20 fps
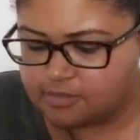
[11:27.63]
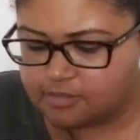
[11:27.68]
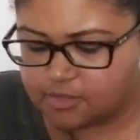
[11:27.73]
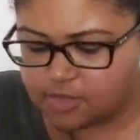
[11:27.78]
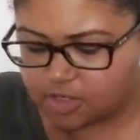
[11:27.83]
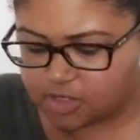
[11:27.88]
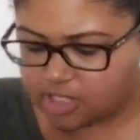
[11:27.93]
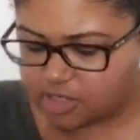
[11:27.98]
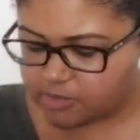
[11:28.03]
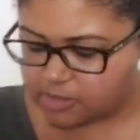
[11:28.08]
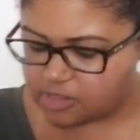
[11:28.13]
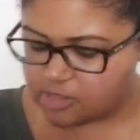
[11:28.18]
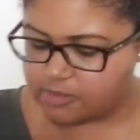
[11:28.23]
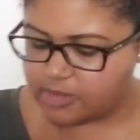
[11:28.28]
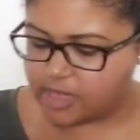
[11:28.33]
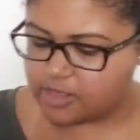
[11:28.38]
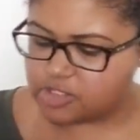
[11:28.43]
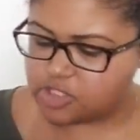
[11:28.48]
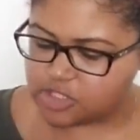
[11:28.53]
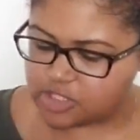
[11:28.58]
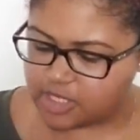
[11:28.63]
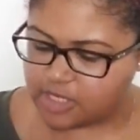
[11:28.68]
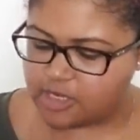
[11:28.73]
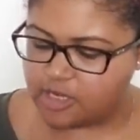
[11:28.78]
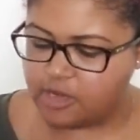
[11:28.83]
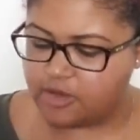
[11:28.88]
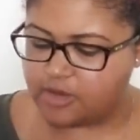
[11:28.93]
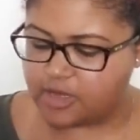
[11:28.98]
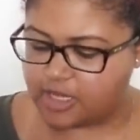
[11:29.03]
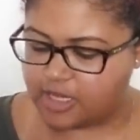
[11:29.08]
They're keeping their mouth shut.
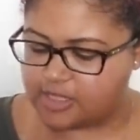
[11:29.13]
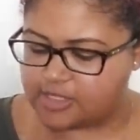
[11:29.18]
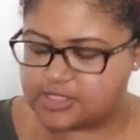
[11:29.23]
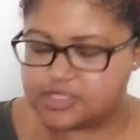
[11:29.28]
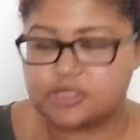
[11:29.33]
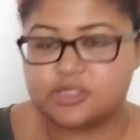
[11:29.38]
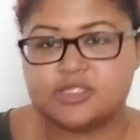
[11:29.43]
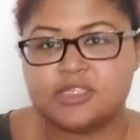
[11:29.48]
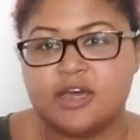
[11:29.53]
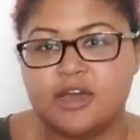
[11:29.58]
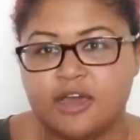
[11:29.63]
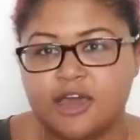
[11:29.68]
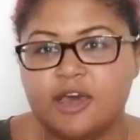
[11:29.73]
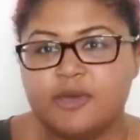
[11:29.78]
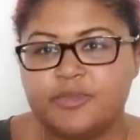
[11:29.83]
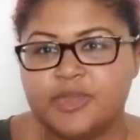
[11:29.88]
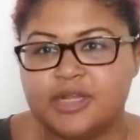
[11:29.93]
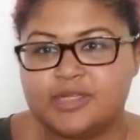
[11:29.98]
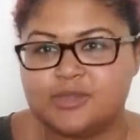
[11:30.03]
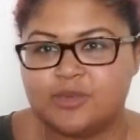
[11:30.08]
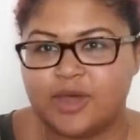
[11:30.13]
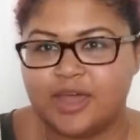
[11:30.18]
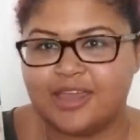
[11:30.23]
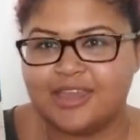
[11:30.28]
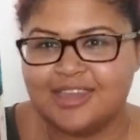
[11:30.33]
Oh, okay, because they're hung up. That's why.